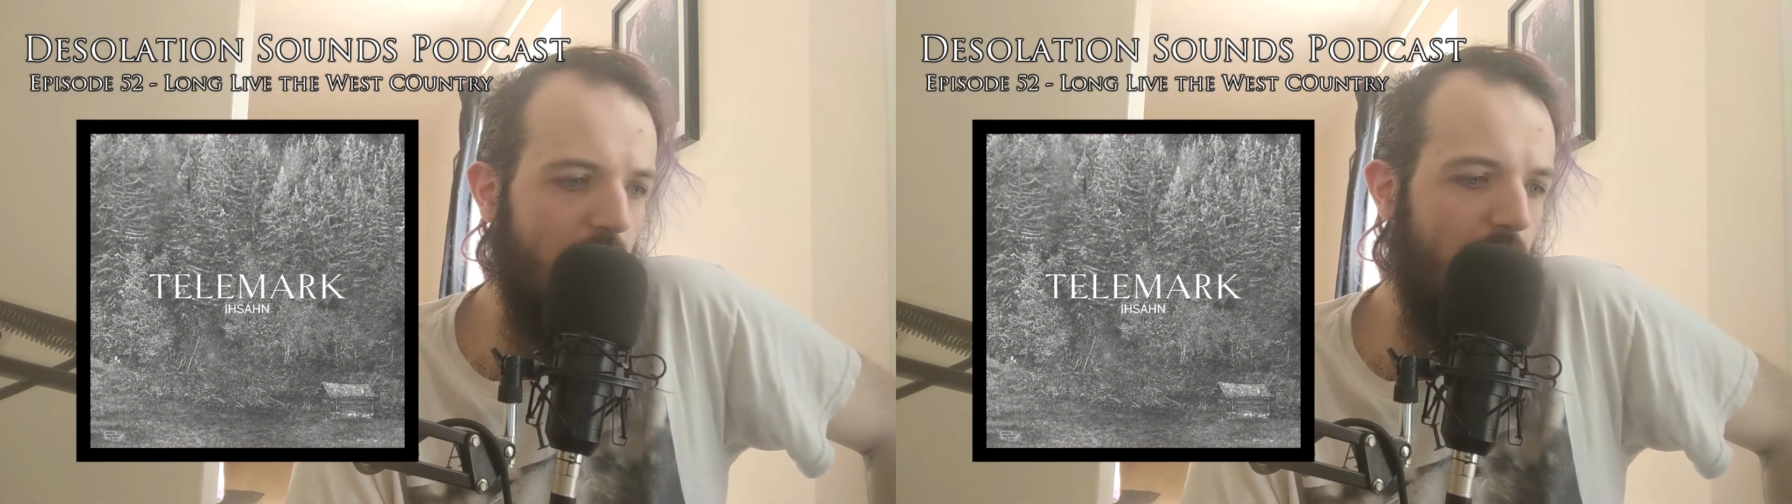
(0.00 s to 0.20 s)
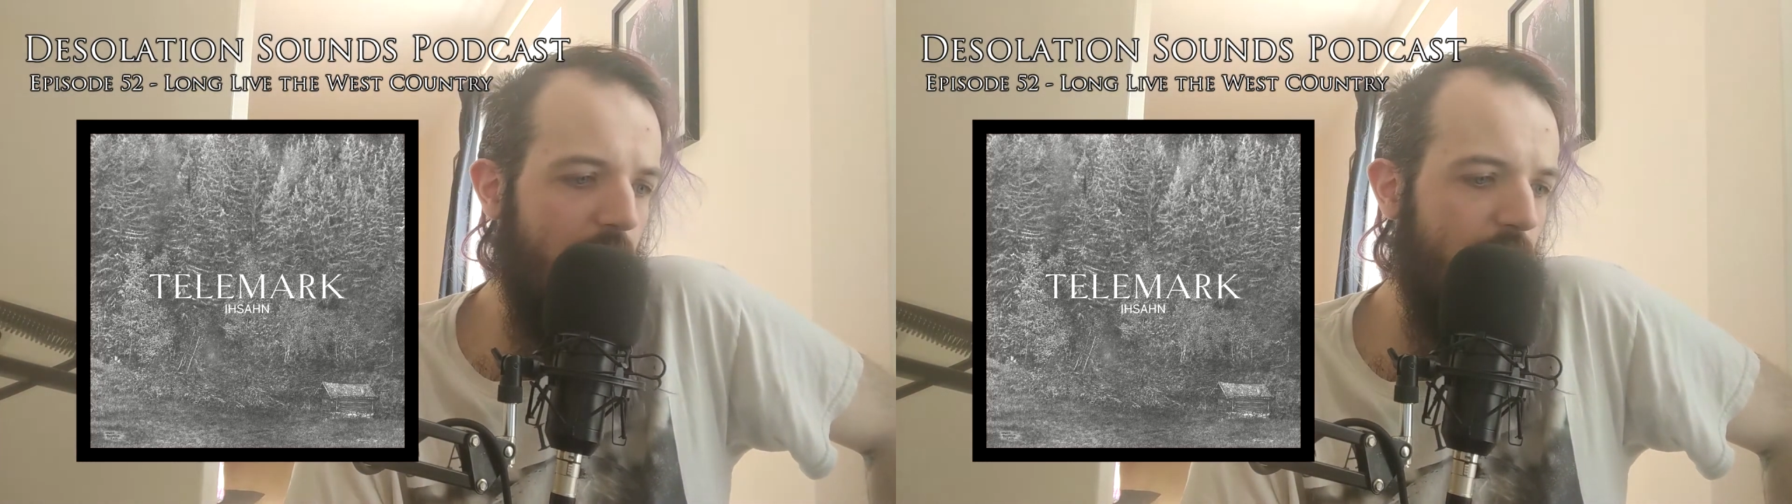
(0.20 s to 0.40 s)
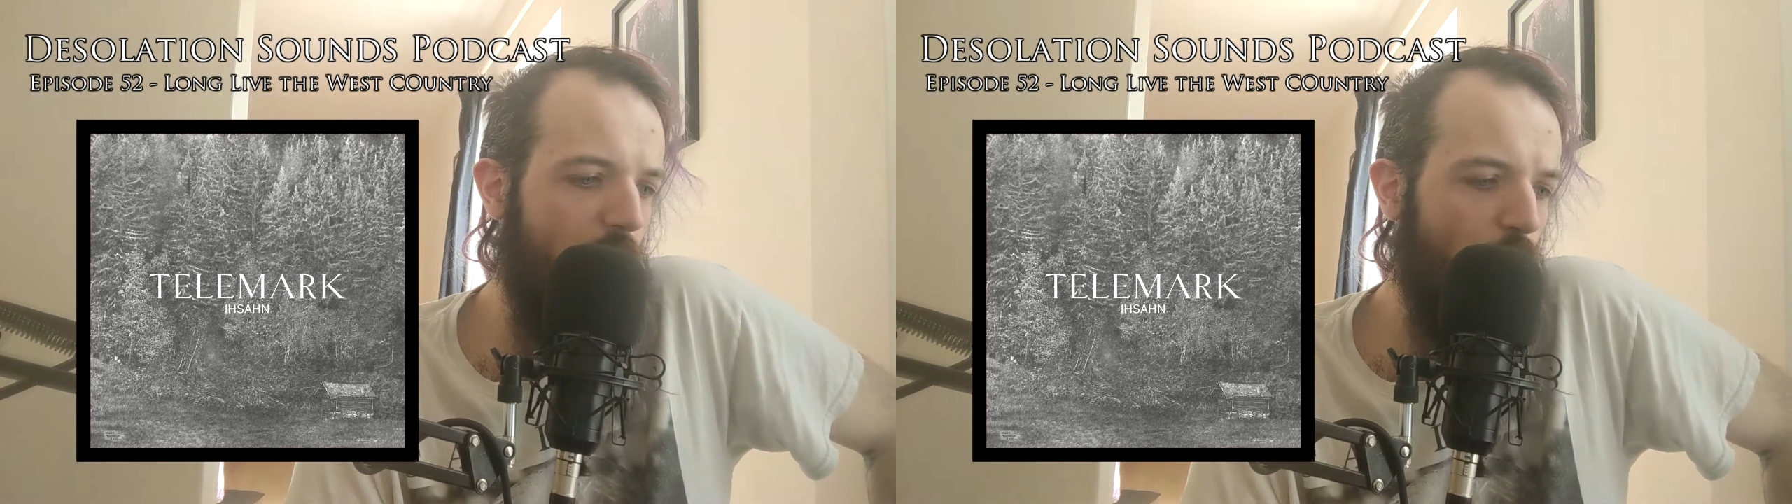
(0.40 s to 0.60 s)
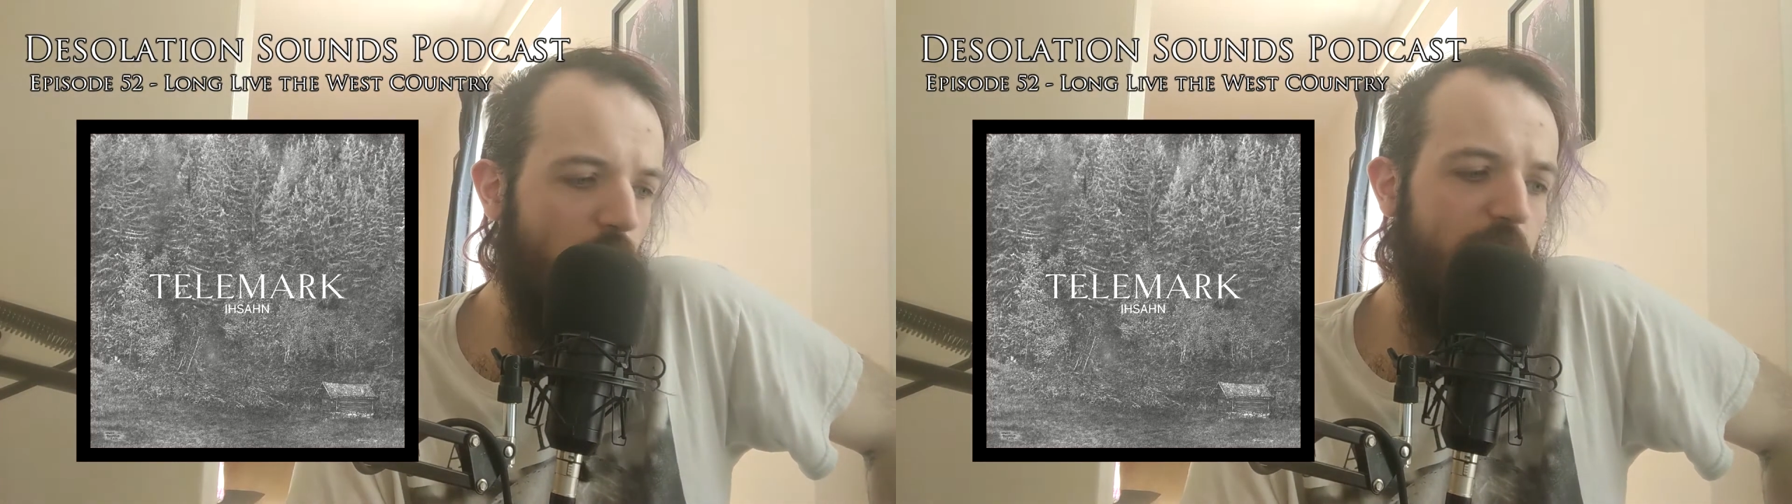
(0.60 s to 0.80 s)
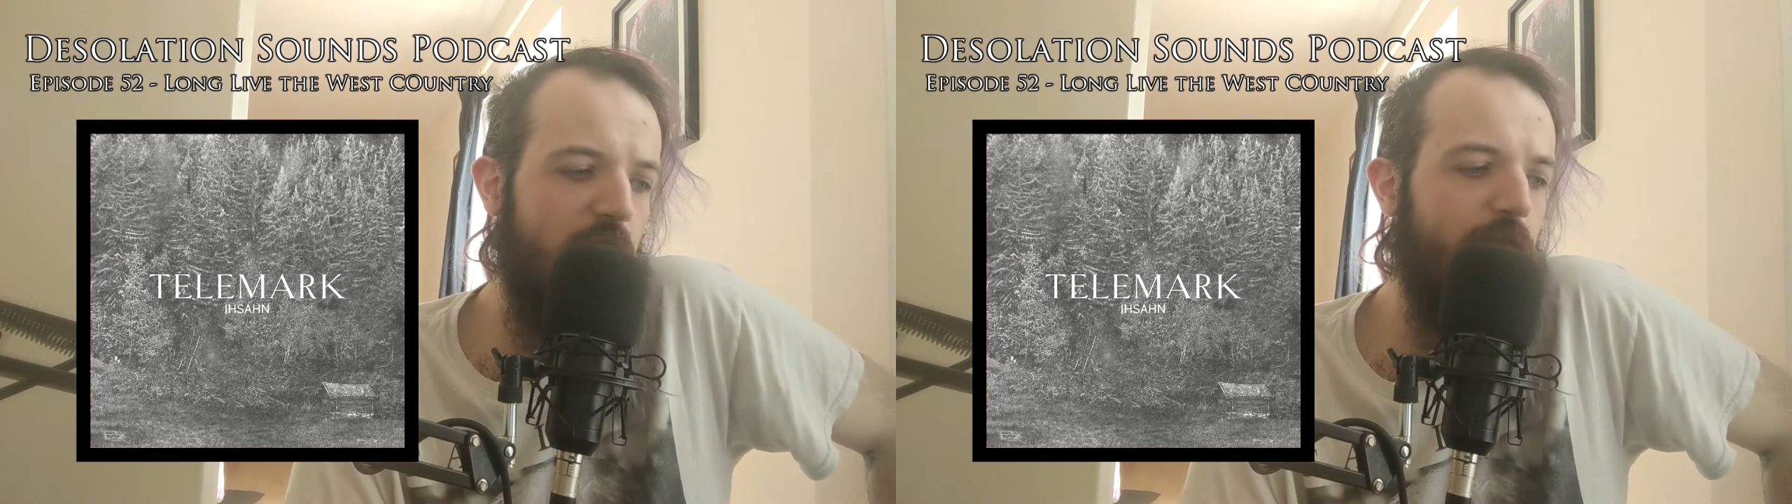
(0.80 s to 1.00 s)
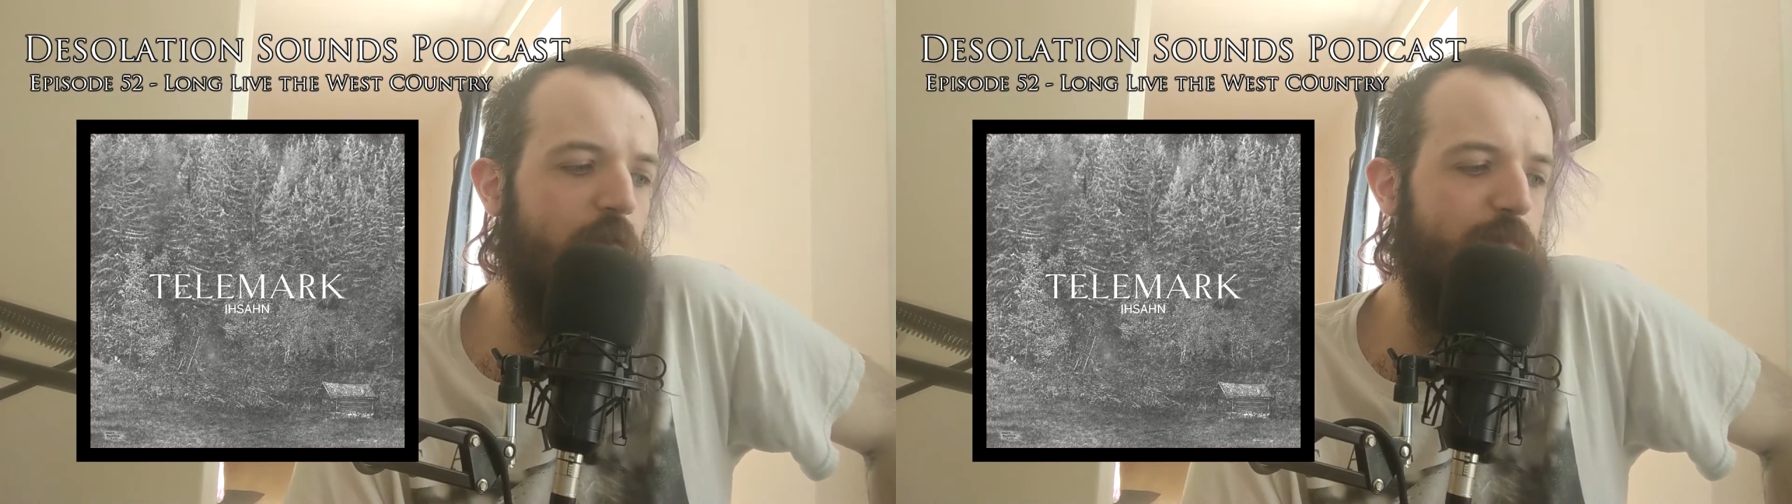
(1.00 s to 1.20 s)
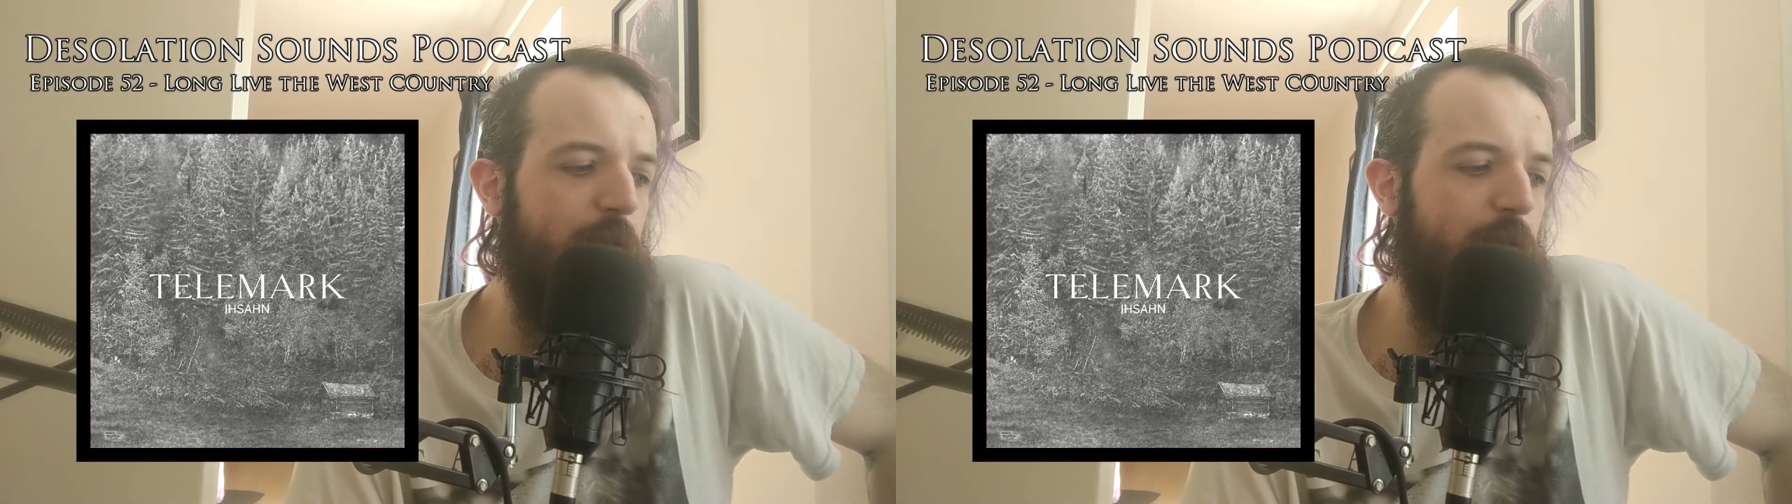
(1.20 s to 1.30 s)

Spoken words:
One thing I've always